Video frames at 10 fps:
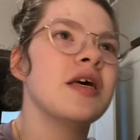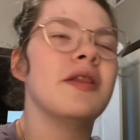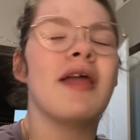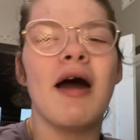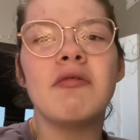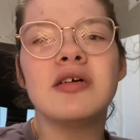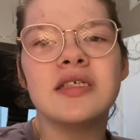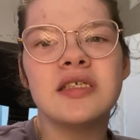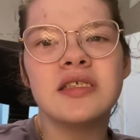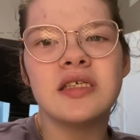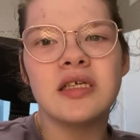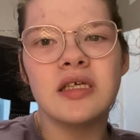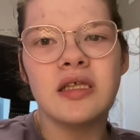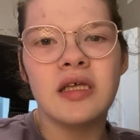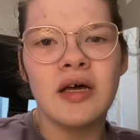That was
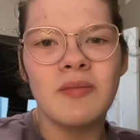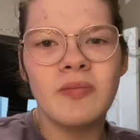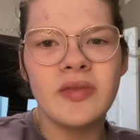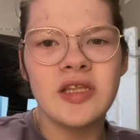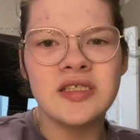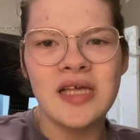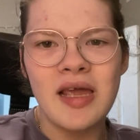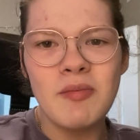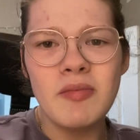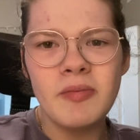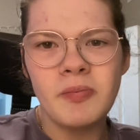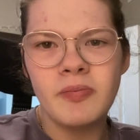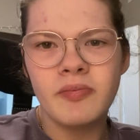the same